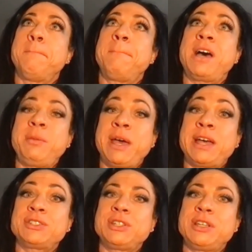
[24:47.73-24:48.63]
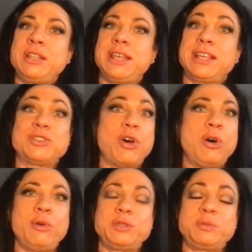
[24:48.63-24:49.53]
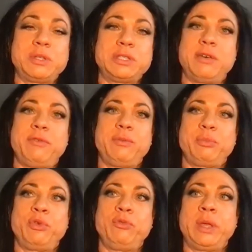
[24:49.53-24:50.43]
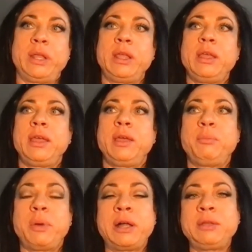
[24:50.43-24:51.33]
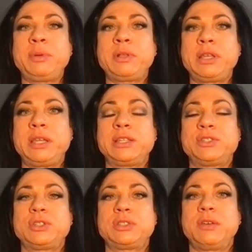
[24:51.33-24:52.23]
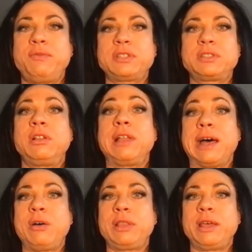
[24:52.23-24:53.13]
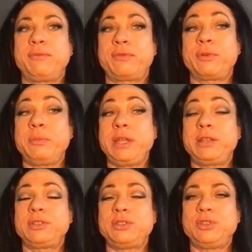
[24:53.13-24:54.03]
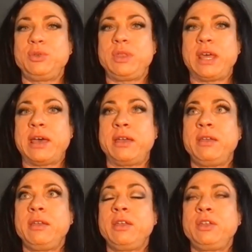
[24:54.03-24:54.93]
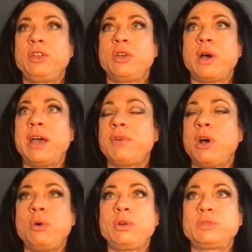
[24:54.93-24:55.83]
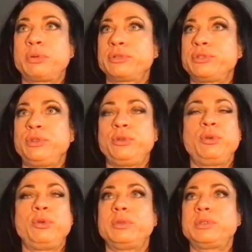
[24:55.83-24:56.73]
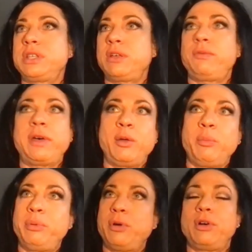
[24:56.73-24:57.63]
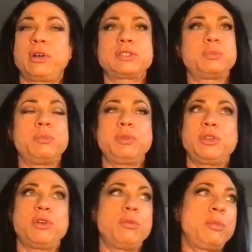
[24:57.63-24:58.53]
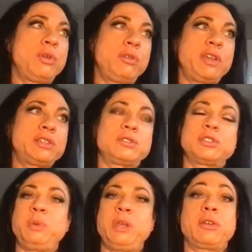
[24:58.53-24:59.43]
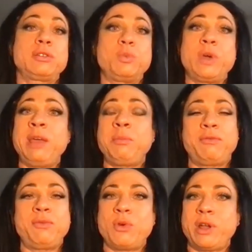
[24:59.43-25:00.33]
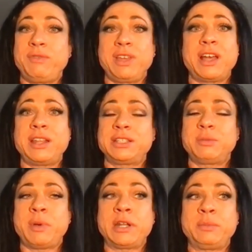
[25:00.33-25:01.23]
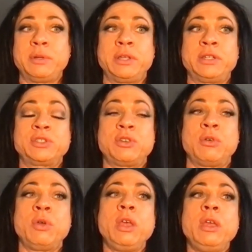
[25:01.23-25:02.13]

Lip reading: my passion has always been self-improvement, and bodybuilding is just a physical outlet for me to do that. You know, I've always pursued self-help books, you know, motivational speakers way before I even got into bodybuilding. So